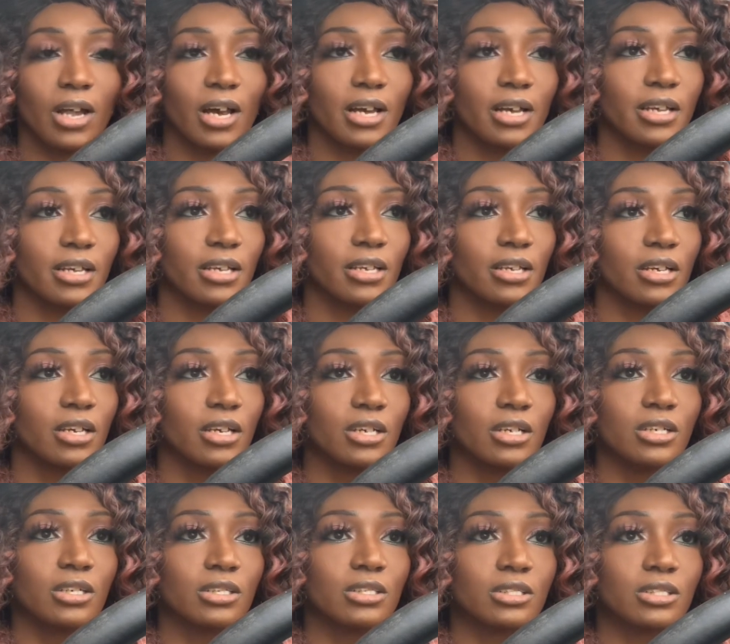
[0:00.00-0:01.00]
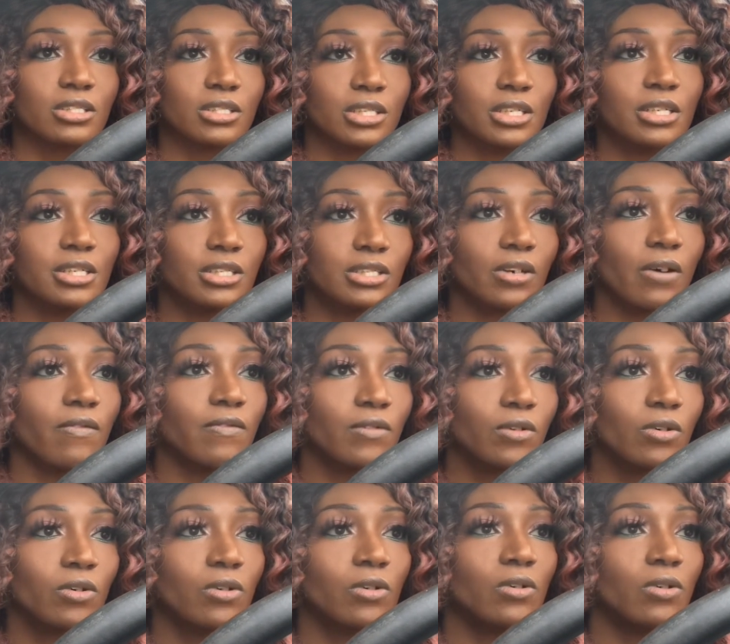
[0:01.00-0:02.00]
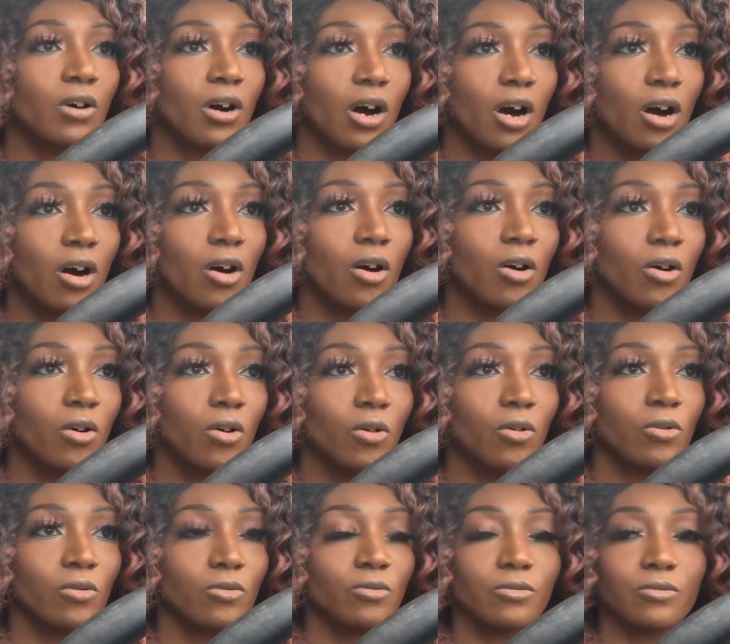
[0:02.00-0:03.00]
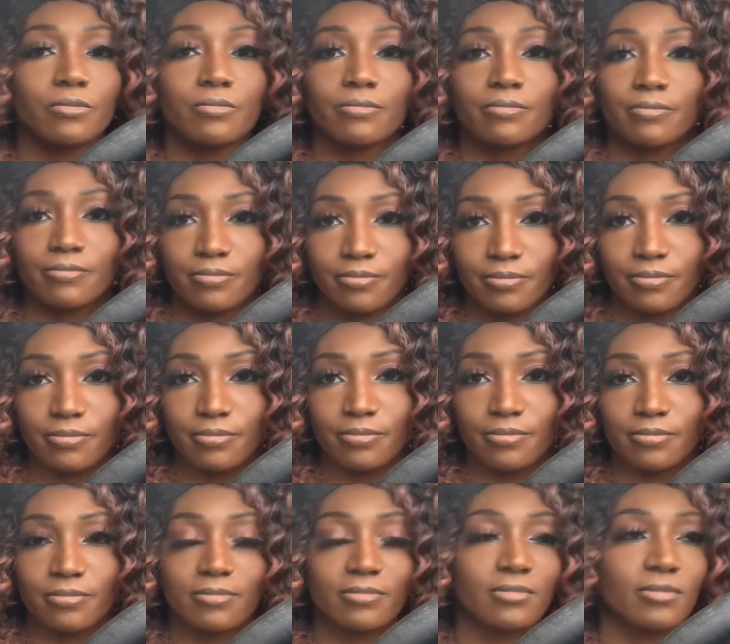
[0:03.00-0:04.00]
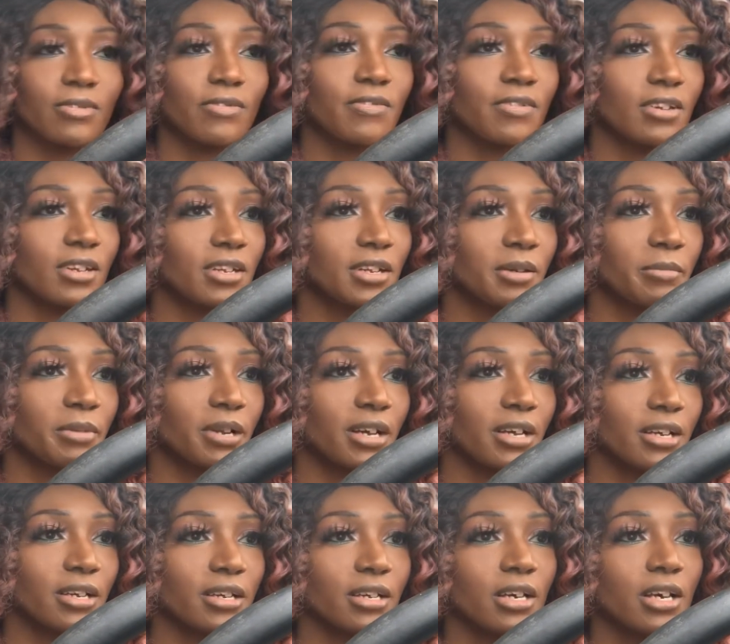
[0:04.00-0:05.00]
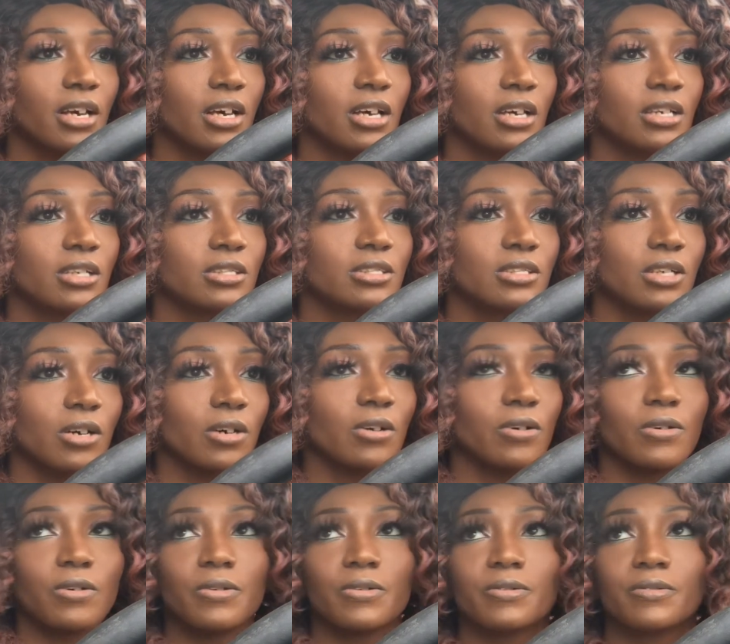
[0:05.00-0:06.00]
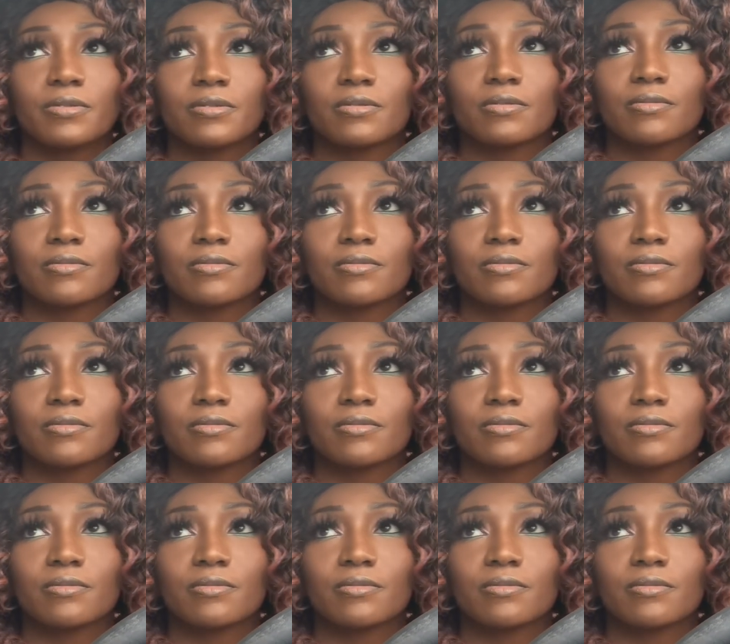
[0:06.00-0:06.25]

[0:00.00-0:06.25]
Like she's a full um fill in the blank. So